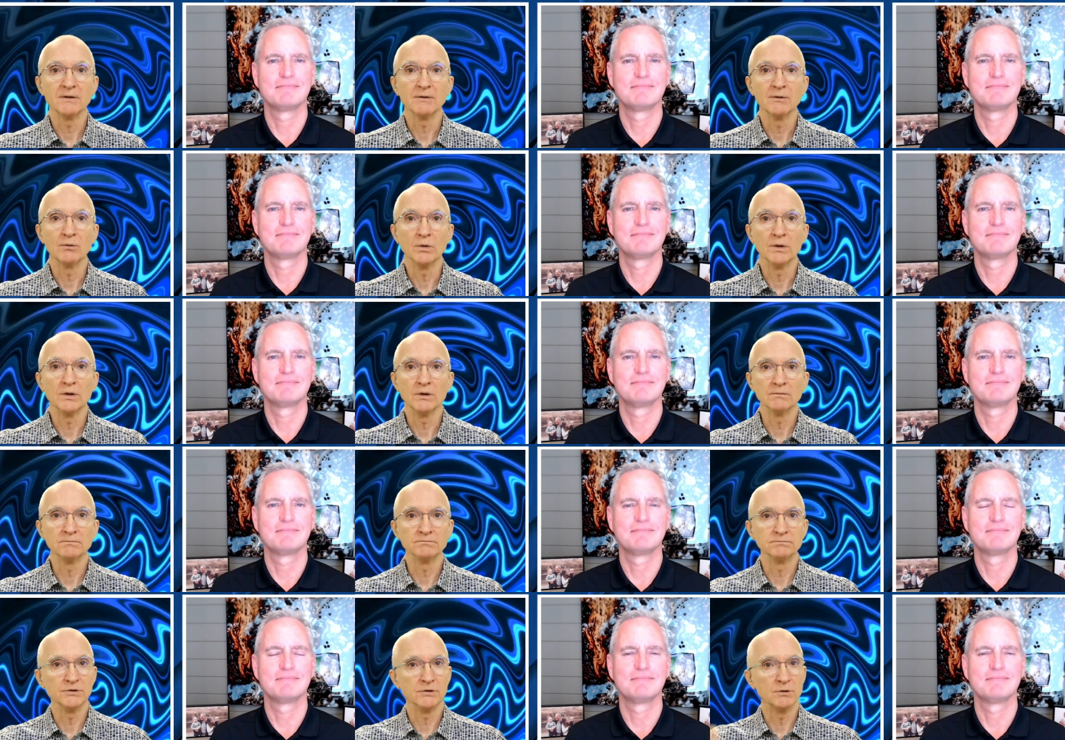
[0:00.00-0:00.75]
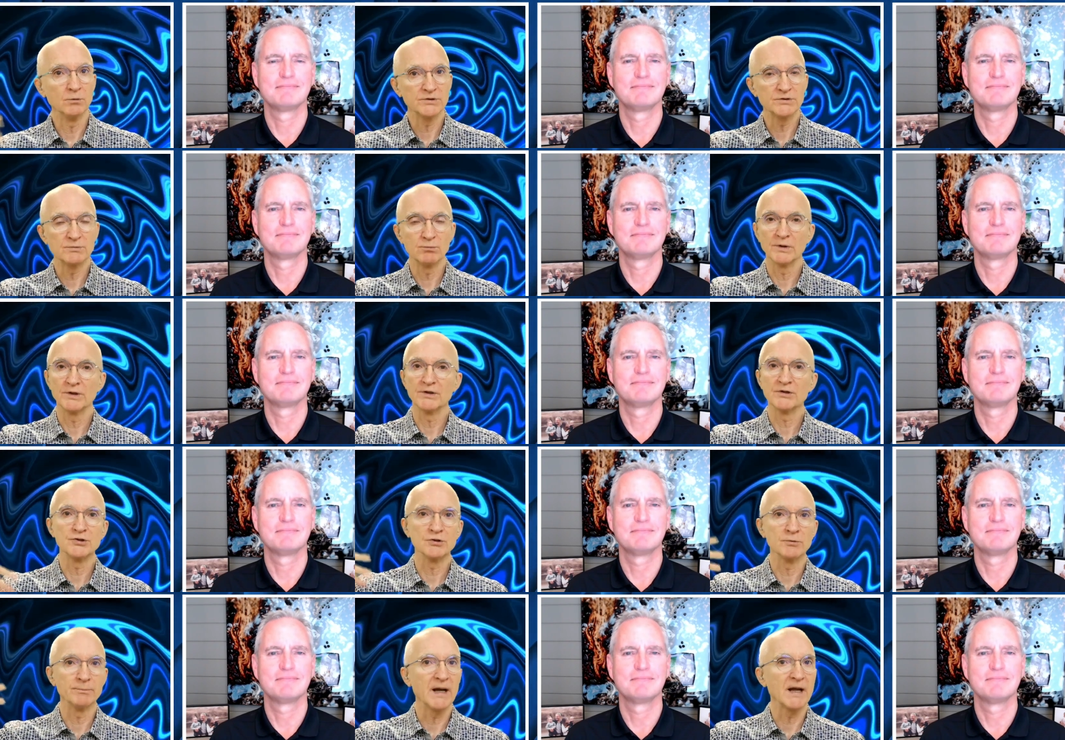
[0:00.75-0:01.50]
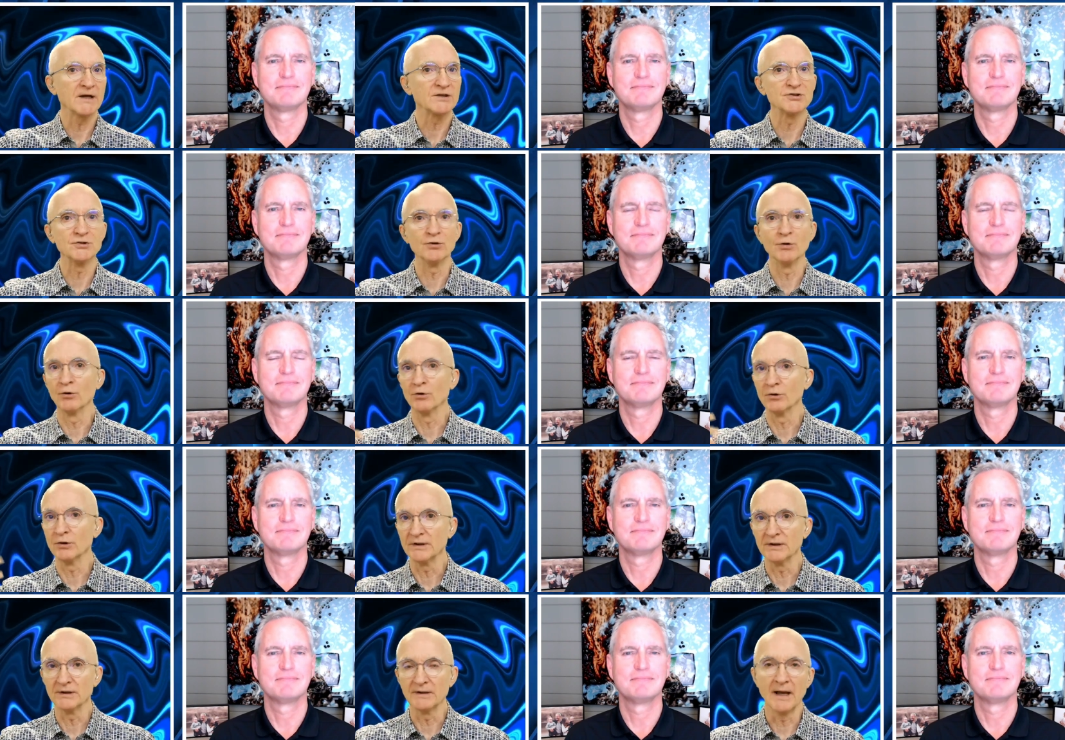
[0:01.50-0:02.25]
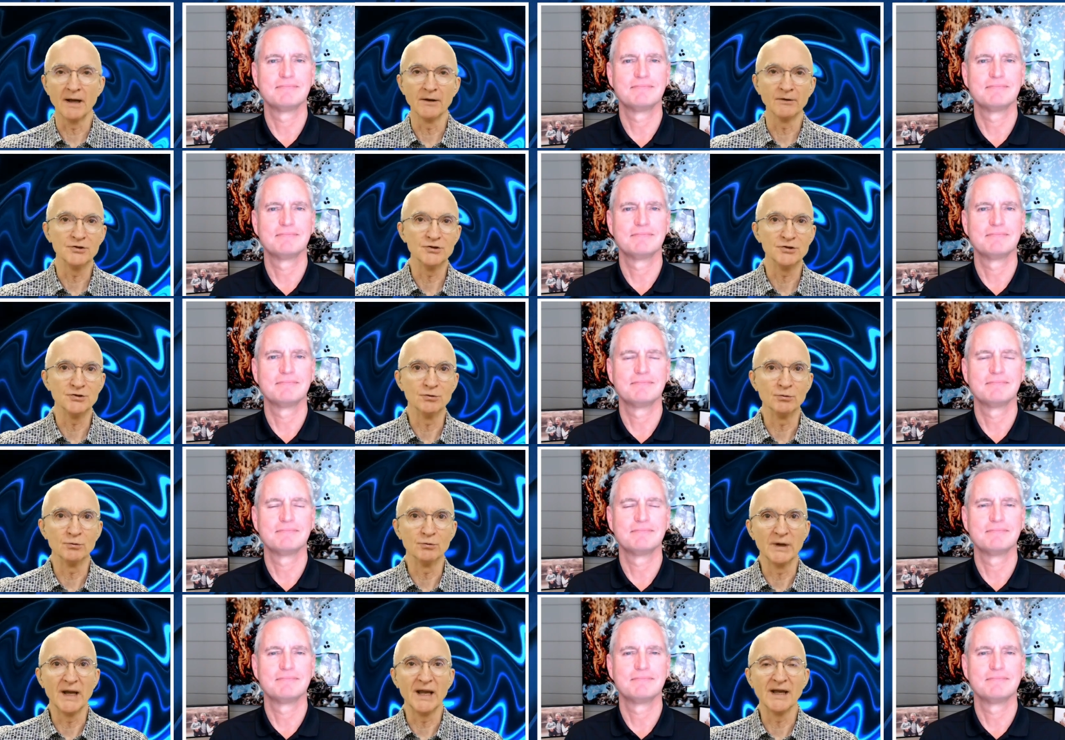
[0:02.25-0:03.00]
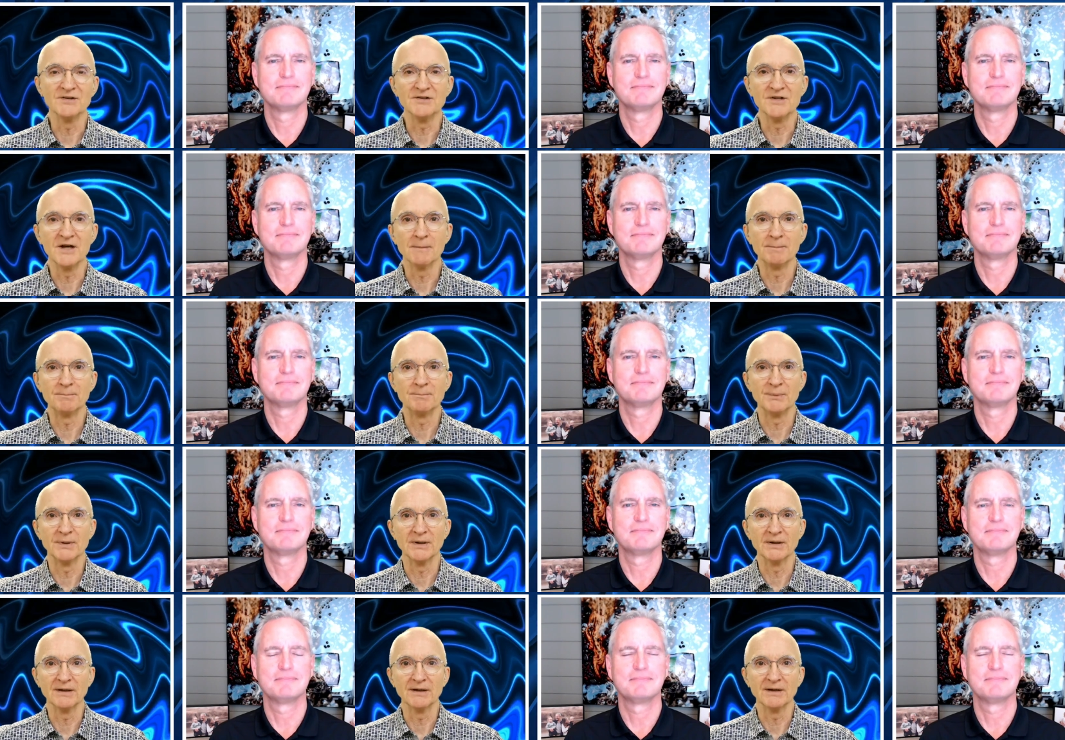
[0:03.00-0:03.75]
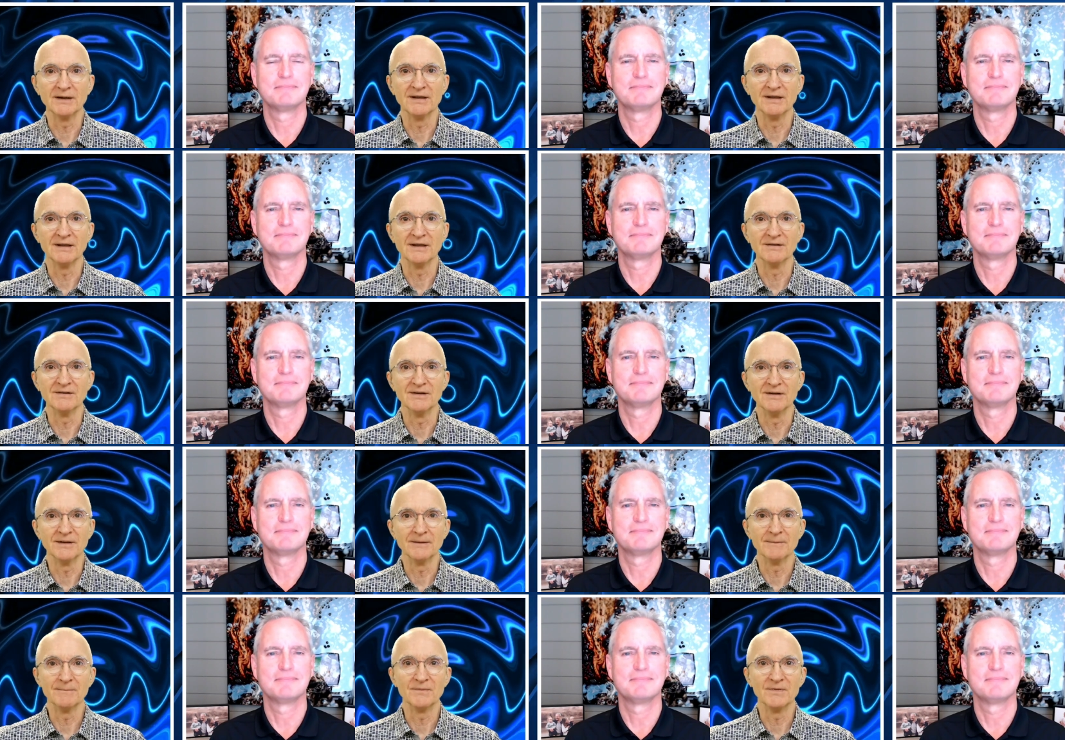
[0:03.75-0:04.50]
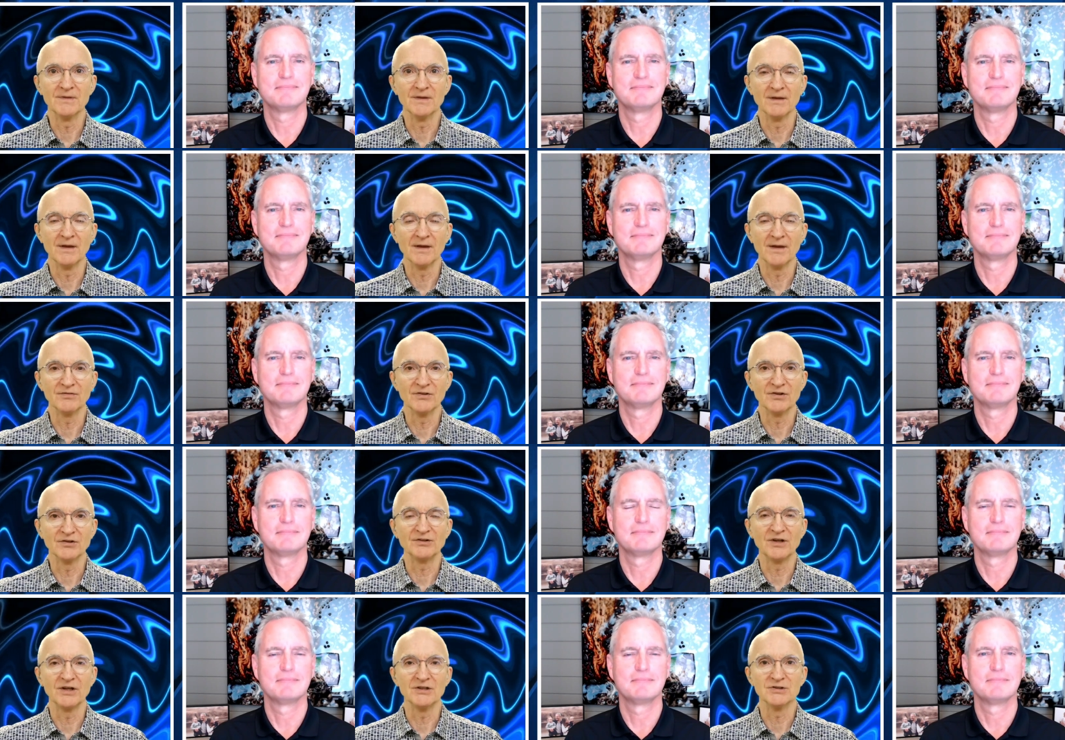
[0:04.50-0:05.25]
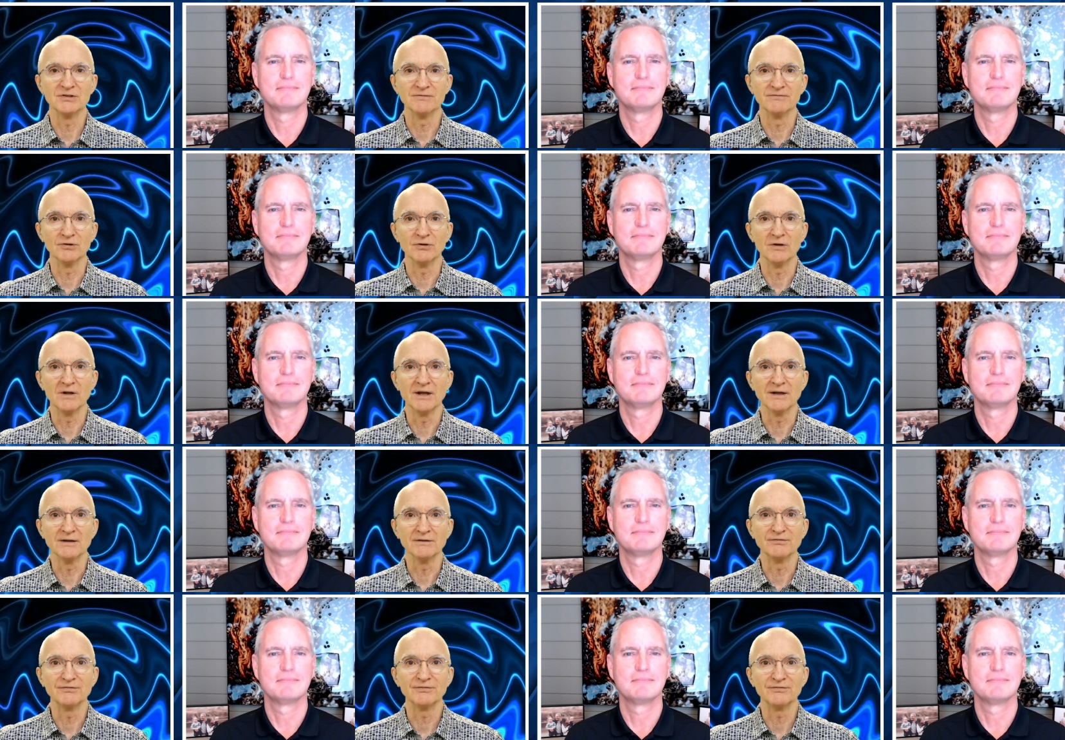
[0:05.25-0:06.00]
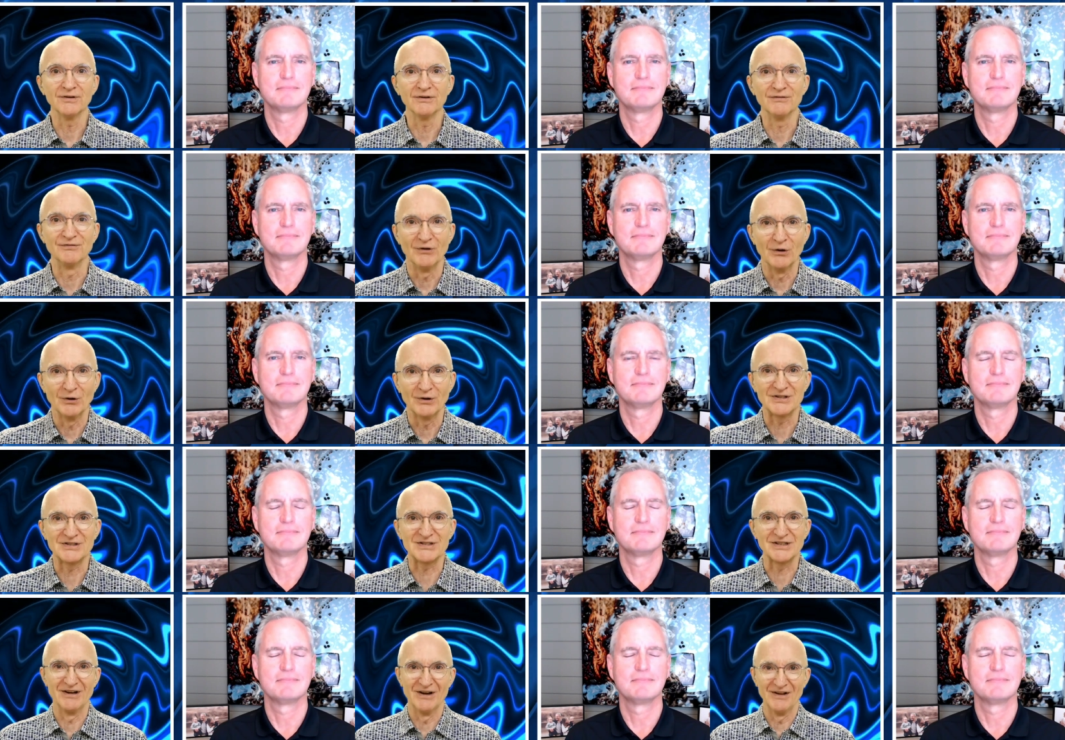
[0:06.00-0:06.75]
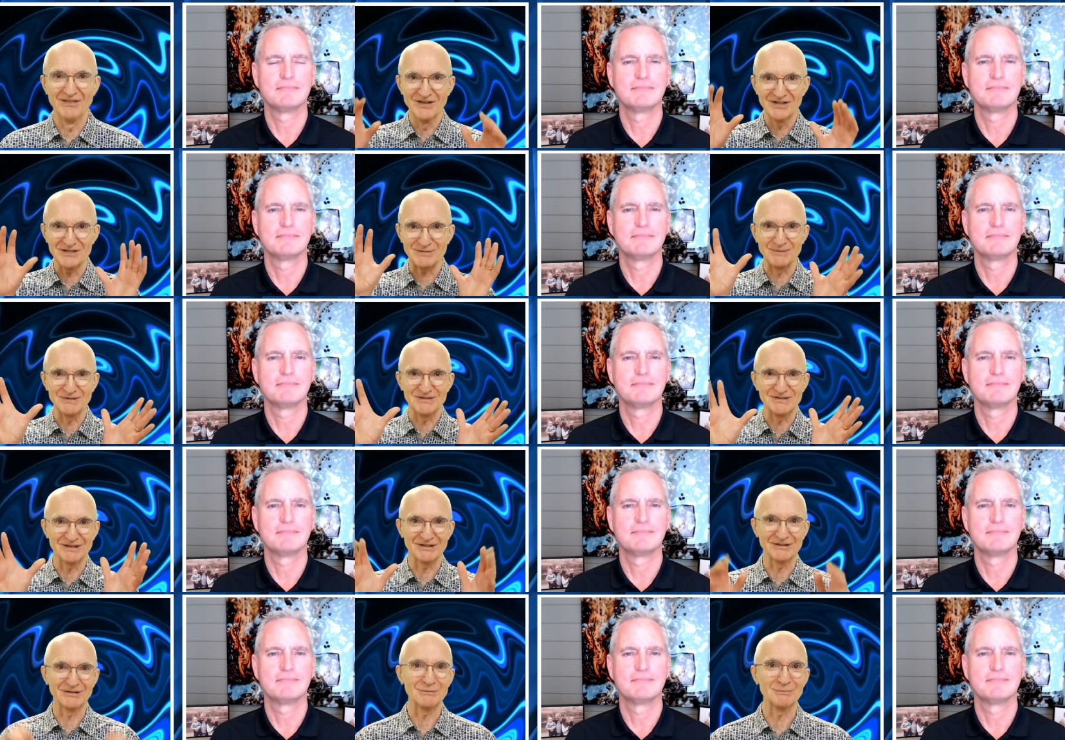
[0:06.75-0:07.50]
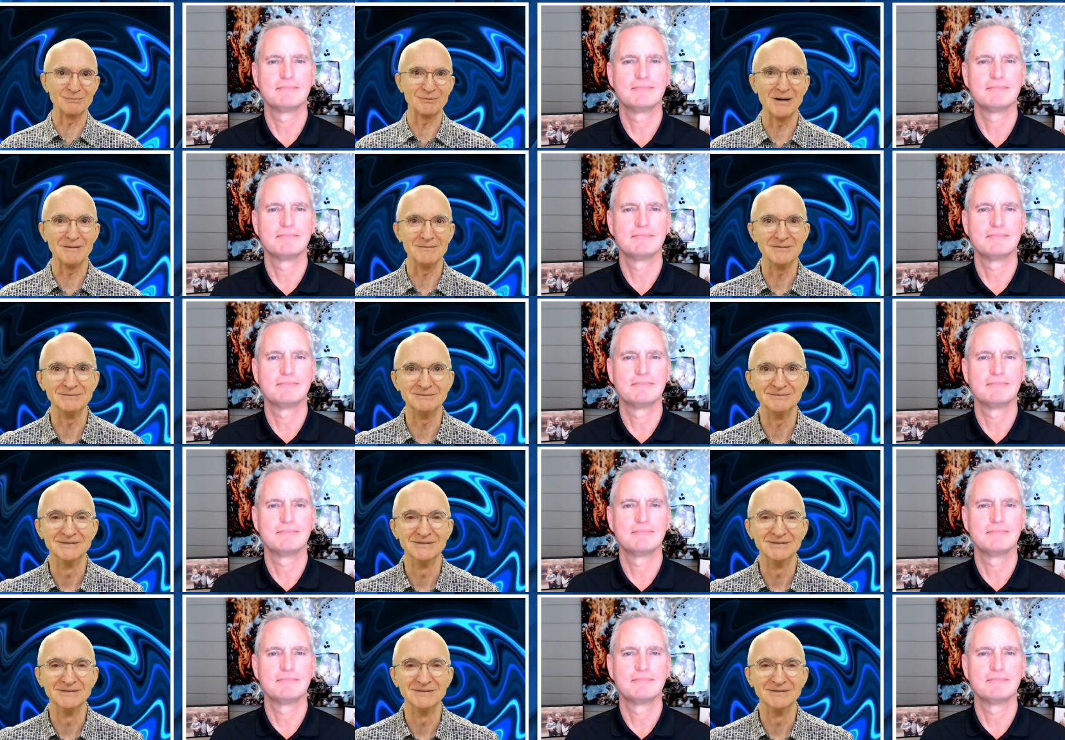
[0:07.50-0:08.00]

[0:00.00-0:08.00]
Speaker 1: Uh, where you know what is your backstory and how did you end up uh, in uh, th- at this stage of your life focusing on this particular problem?